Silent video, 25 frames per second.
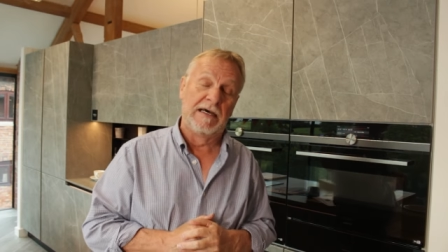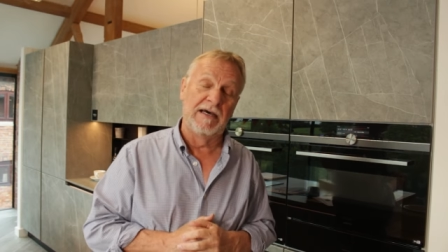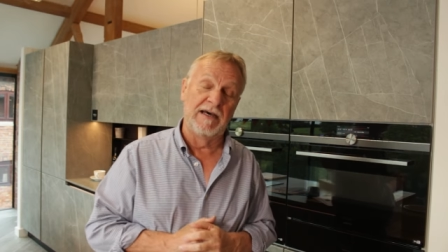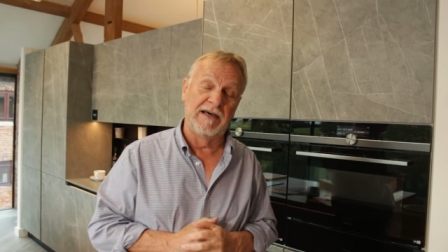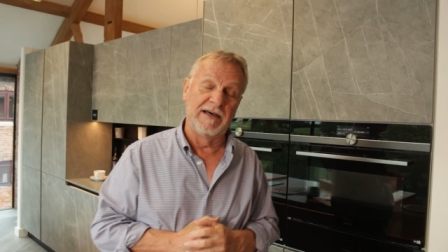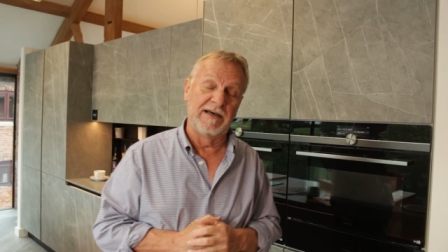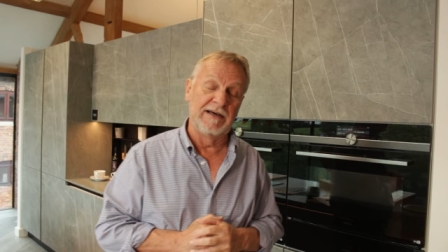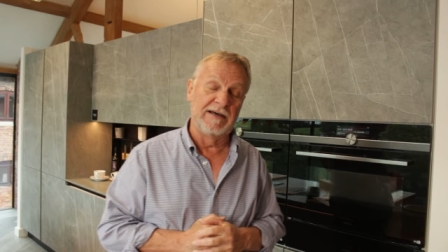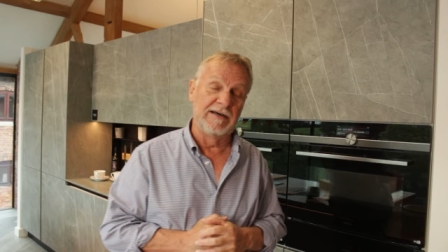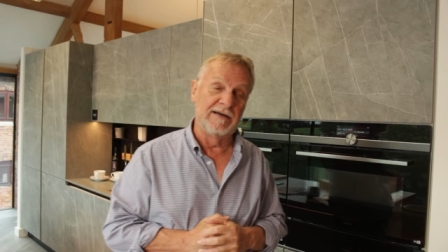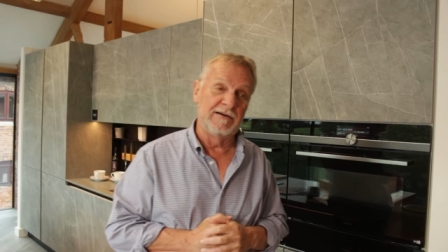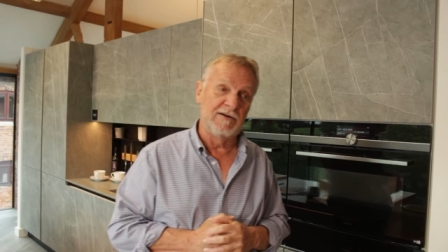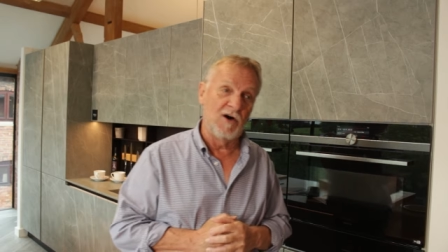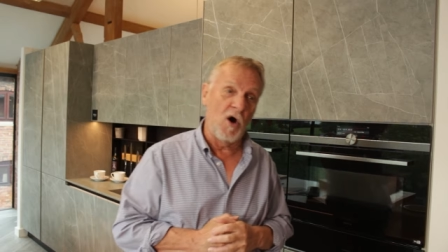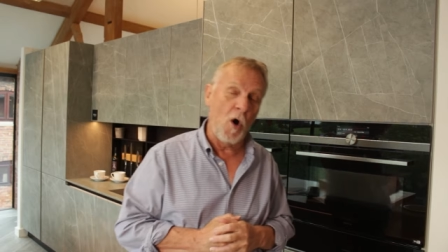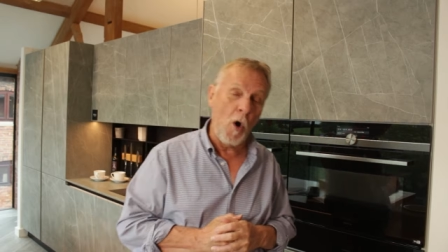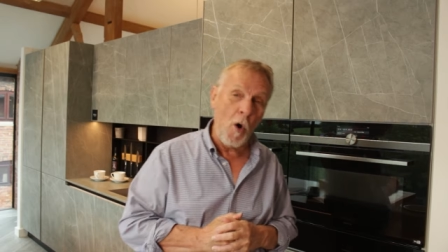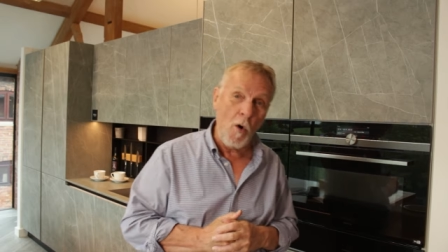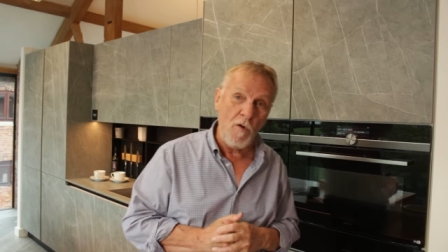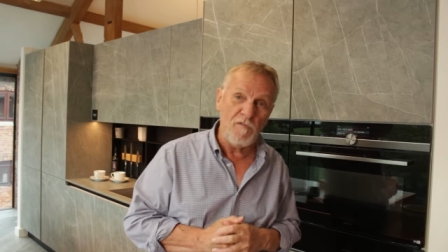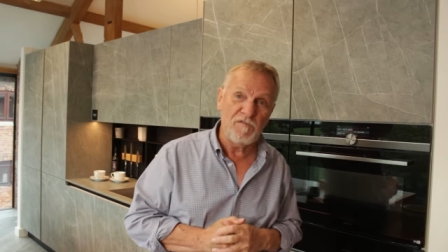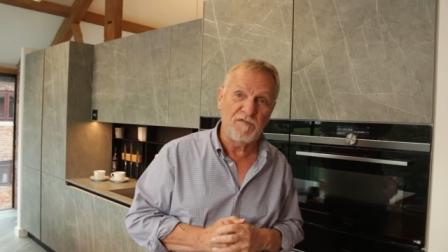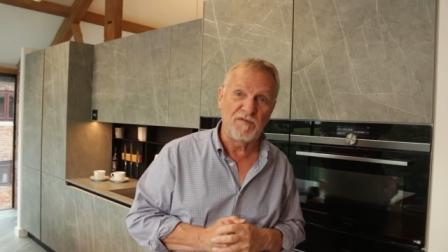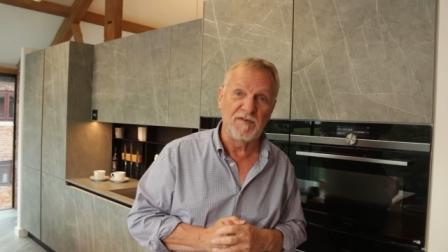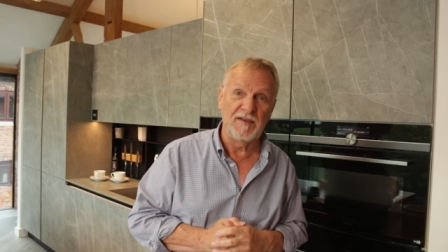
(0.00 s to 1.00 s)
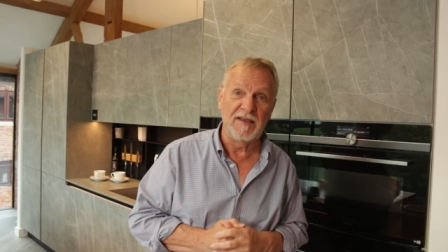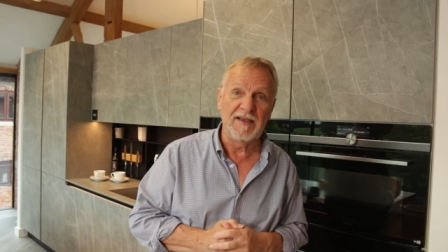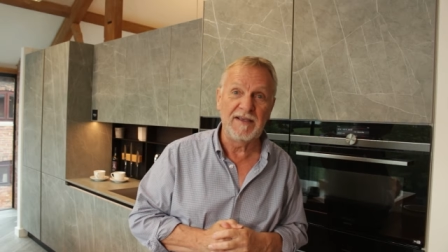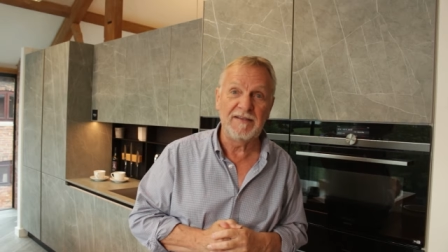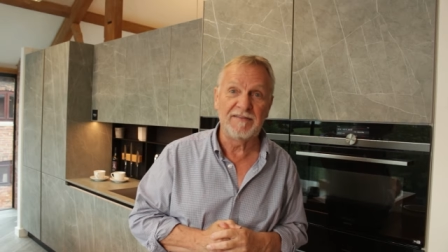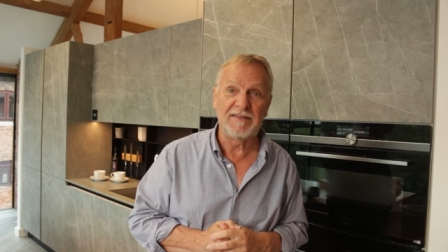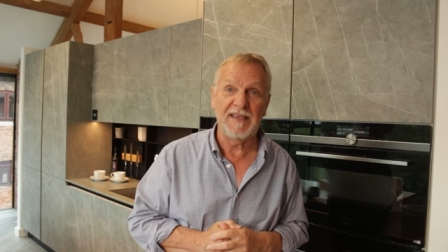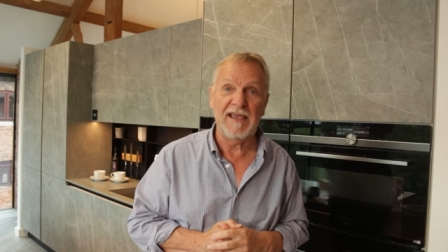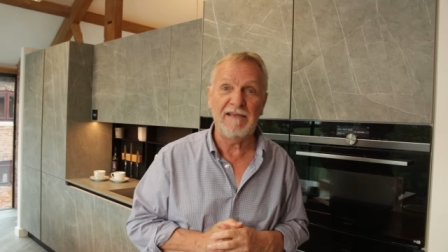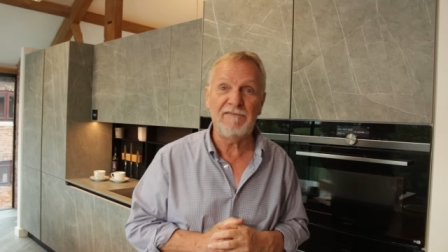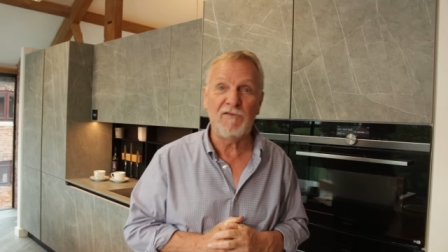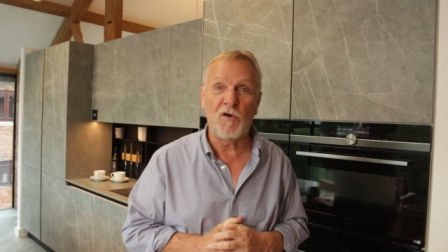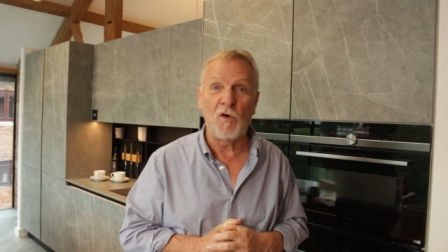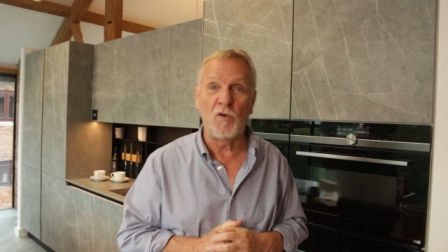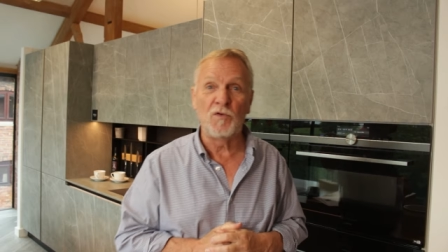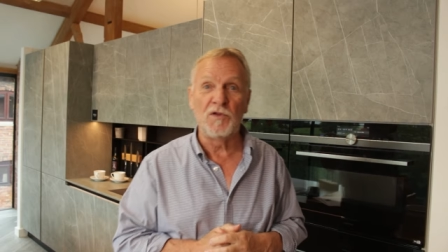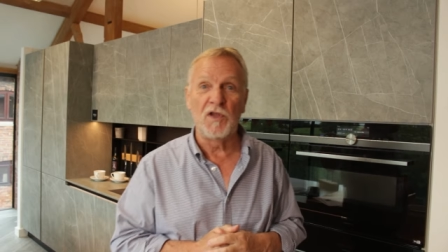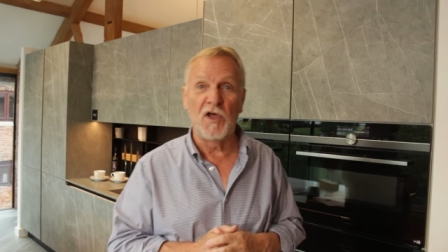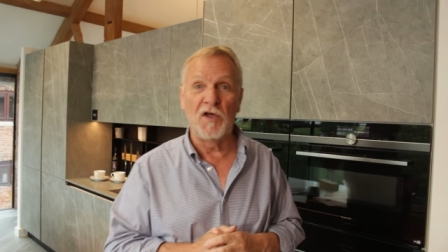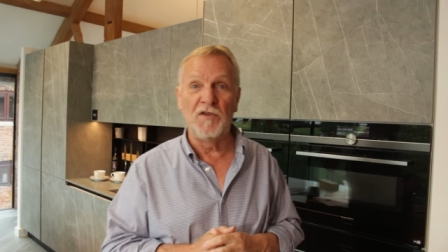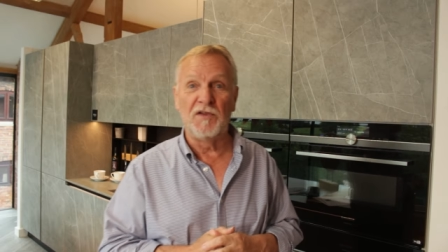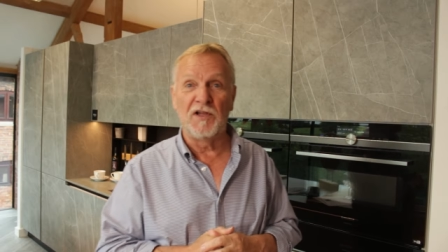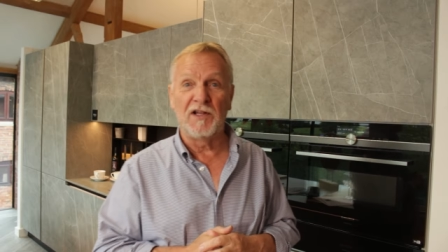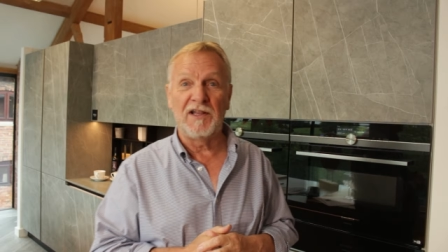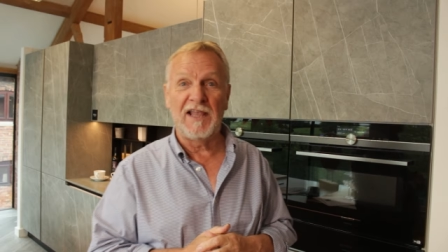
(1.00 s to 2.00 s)
Uh, hopefully, they've all
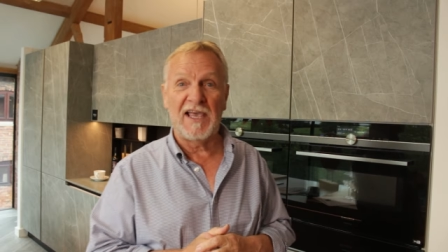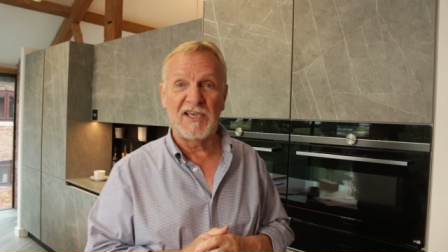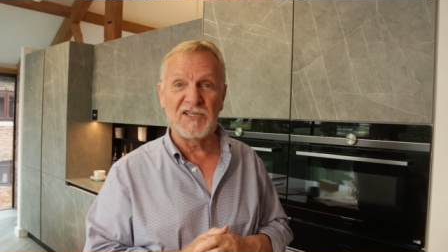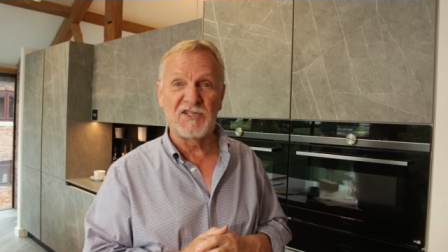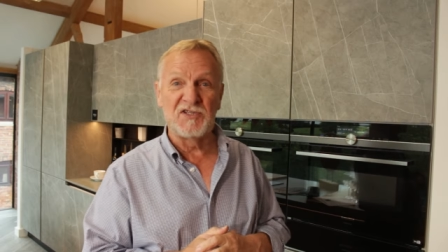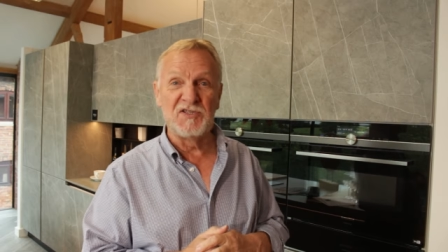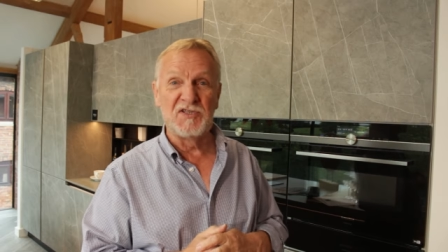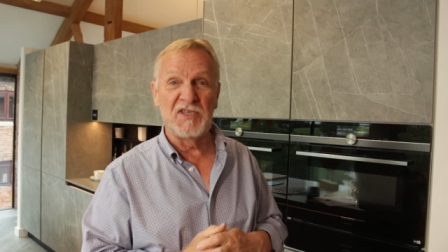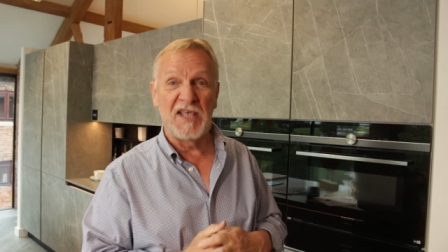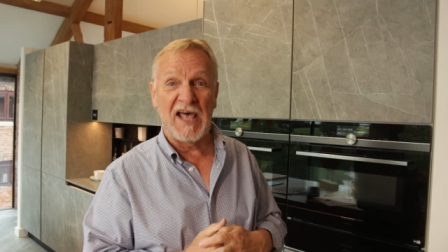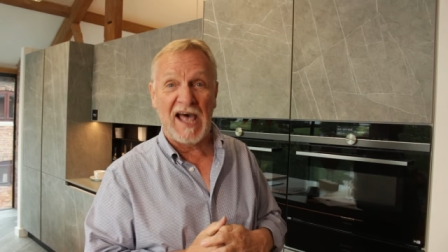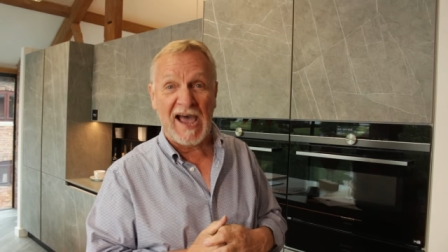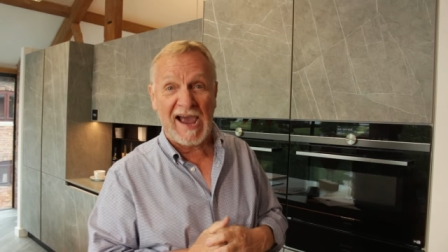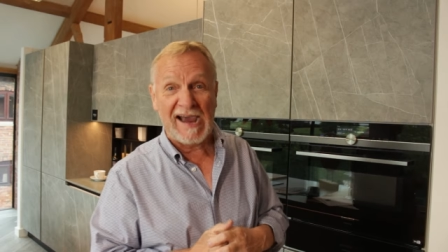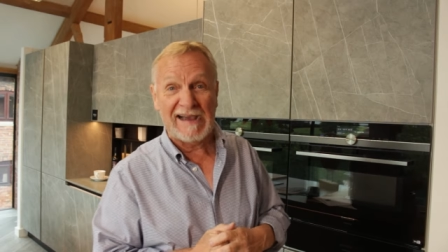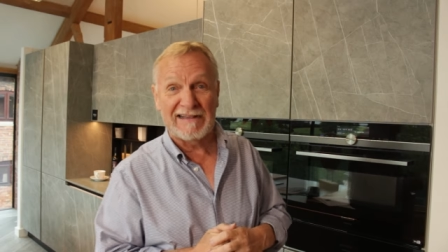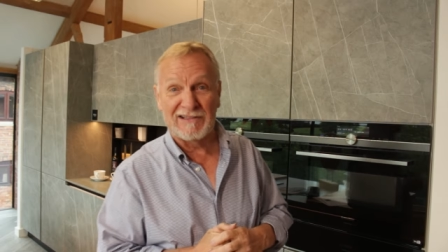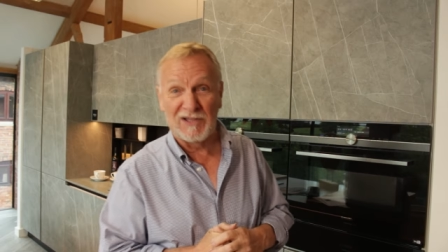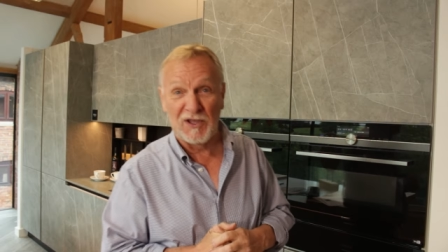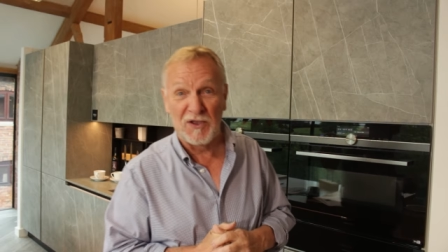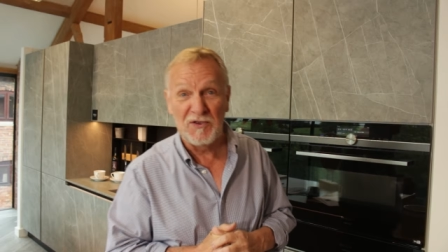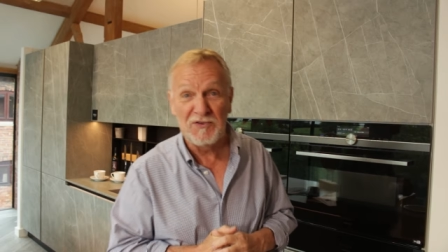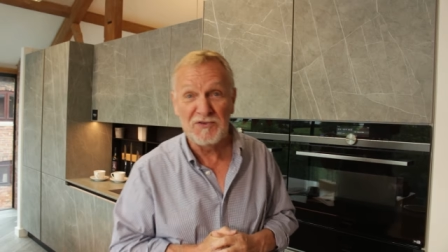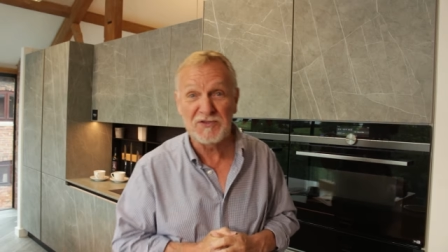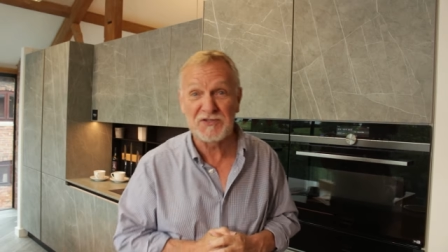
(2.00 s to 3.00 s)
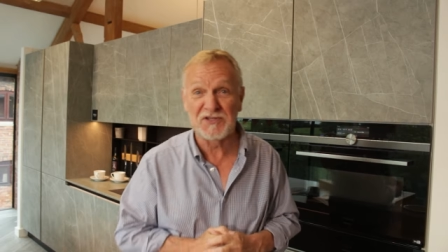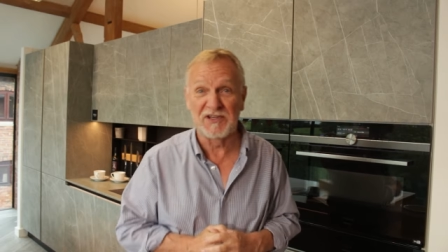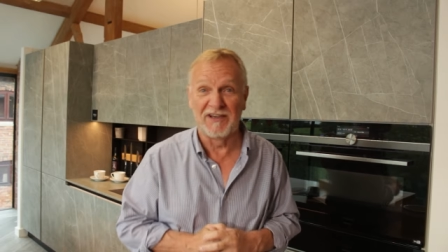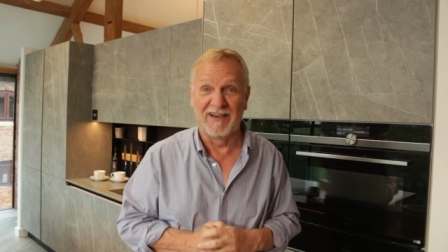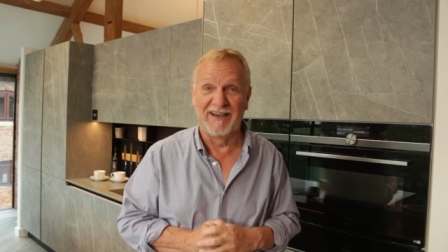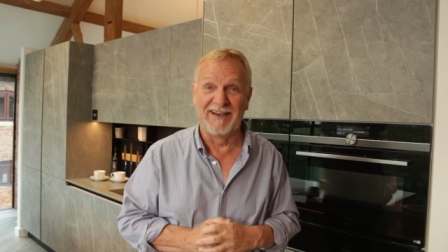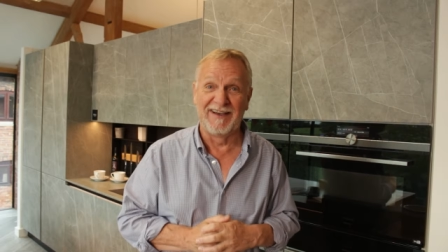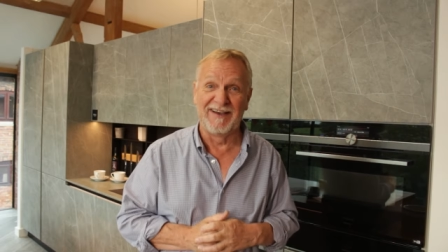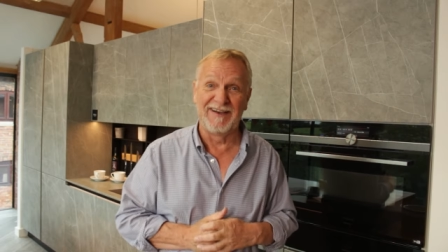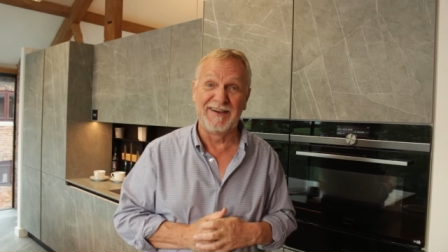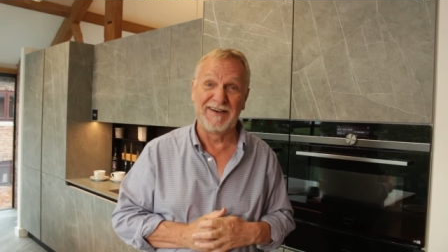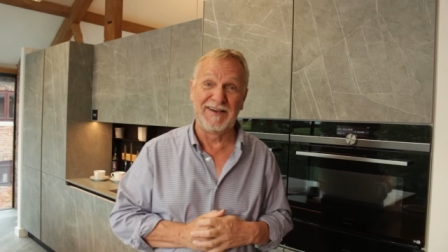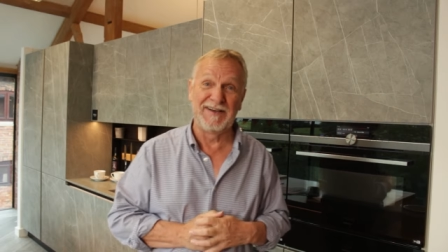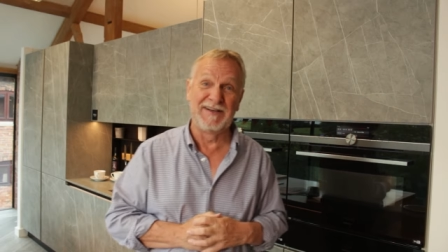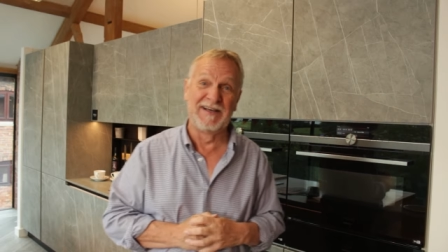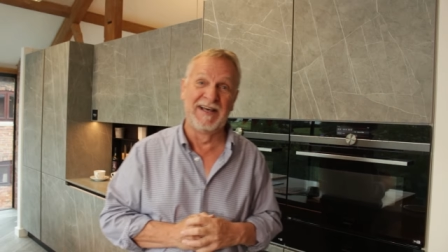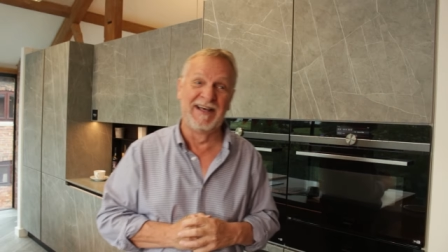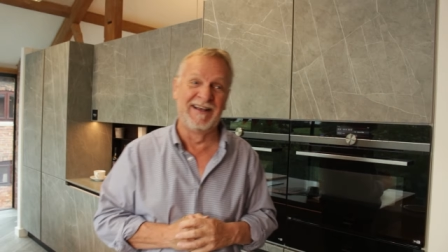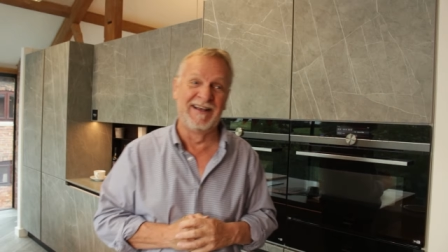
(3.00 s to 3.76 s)
learnt the lessons that I learnt. Uh,